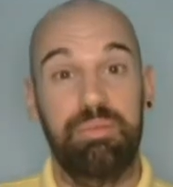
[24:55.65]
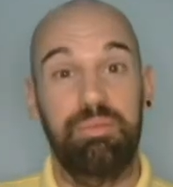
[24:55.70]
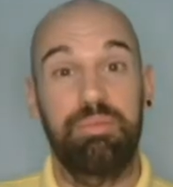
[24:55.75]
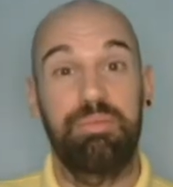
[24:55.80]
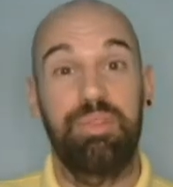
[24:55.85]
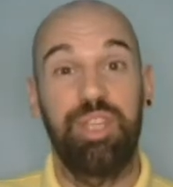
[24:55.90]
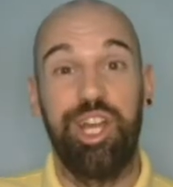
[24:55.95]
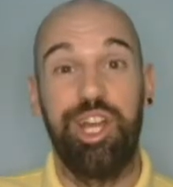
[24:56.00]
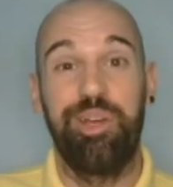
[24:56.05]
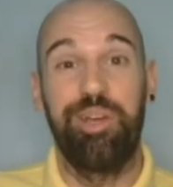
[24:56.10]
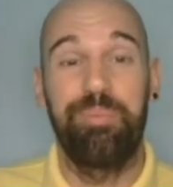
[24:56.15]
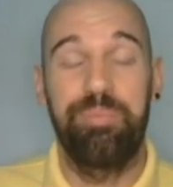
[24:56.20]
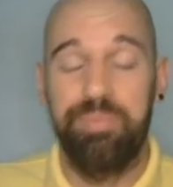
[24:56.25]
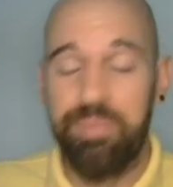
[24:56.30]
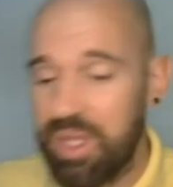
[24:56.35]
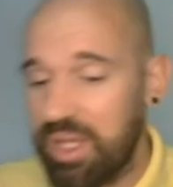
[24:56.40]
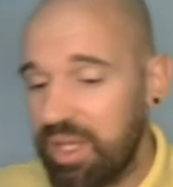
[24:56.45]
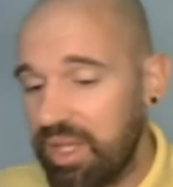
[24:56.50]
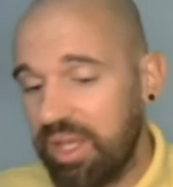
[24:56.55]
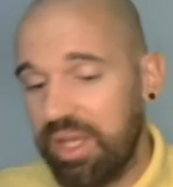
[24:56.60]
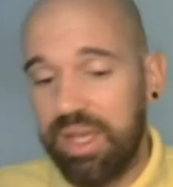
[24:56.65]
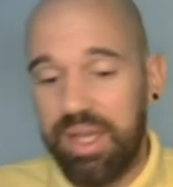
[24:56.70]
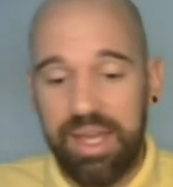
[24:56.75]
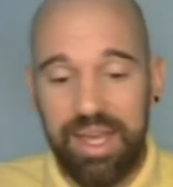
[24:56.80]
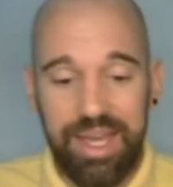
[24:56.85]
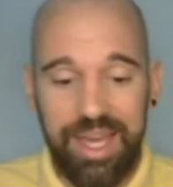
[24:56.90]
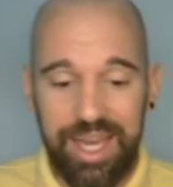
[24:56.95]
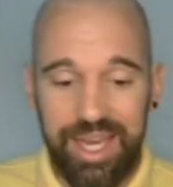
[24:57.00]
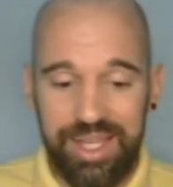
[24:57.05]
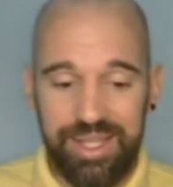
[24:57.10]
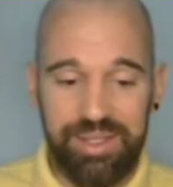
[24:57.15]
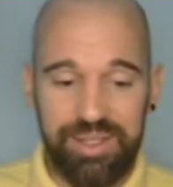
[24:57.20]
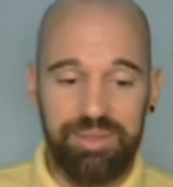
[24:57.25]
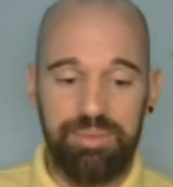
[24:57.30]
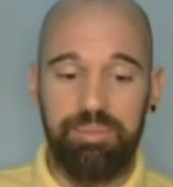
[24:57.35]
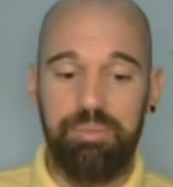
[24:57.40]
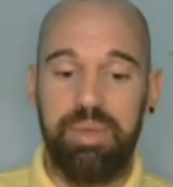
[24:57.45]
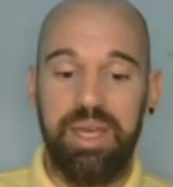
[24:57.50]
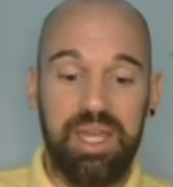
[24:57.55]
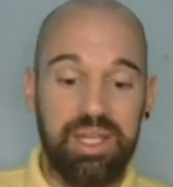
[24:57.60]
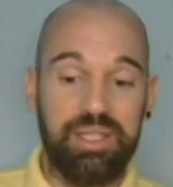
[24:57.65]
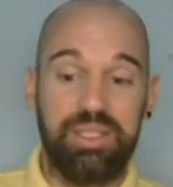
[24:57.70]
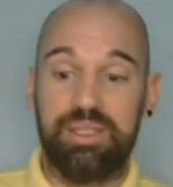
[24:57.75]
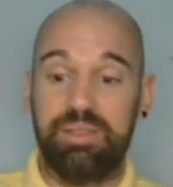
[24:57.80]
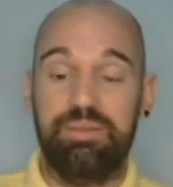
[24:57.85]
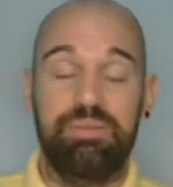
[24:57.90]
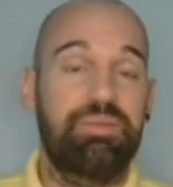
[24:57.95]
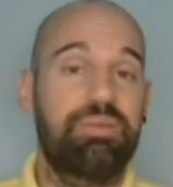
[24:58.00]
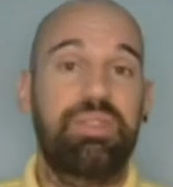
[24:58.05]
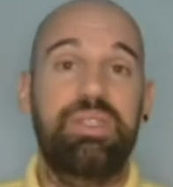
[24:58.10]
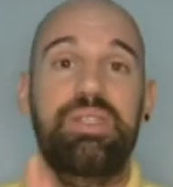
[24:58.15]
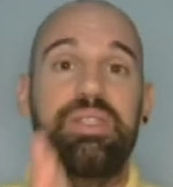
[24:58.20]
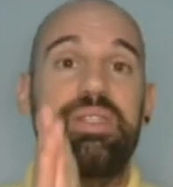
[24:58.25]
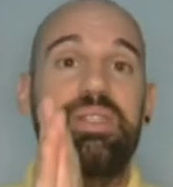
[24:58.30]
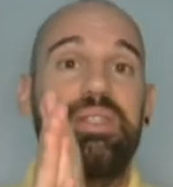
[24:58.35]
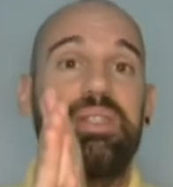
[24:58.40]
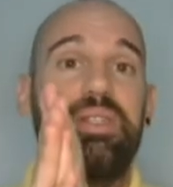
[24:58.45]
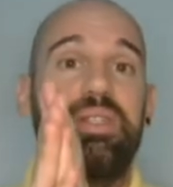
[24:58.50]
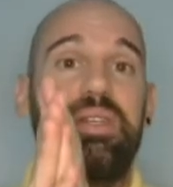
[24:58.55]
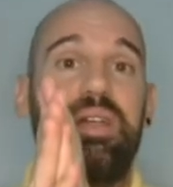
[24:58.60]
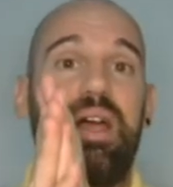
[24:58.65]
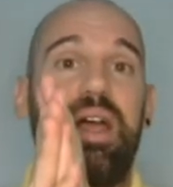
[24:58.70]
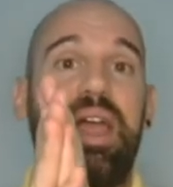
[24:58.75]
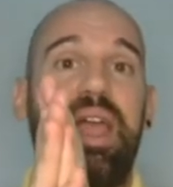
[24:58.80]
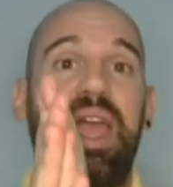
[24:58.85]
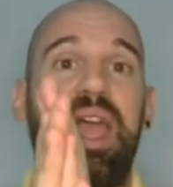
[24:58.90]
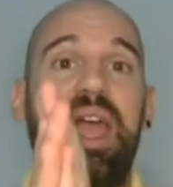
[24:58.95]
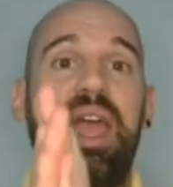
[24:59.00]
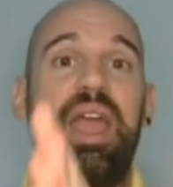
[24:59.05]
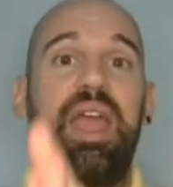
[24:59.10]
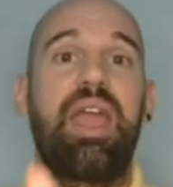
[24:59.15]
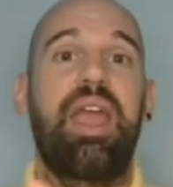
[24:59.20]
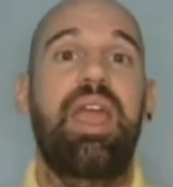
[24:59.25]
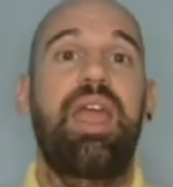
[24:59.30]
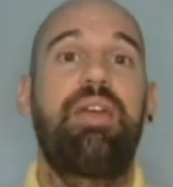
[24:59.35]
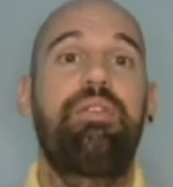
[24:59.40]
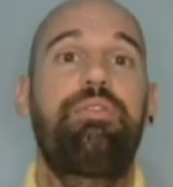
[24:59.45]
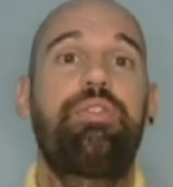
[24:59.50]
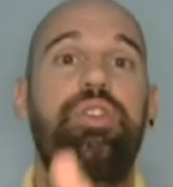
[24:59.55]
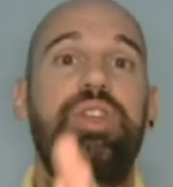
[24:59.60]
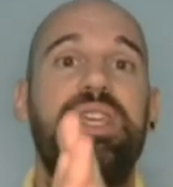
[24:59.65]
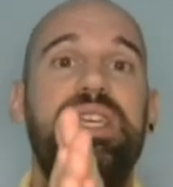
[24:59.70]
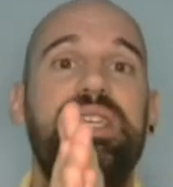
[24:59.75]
You know, but every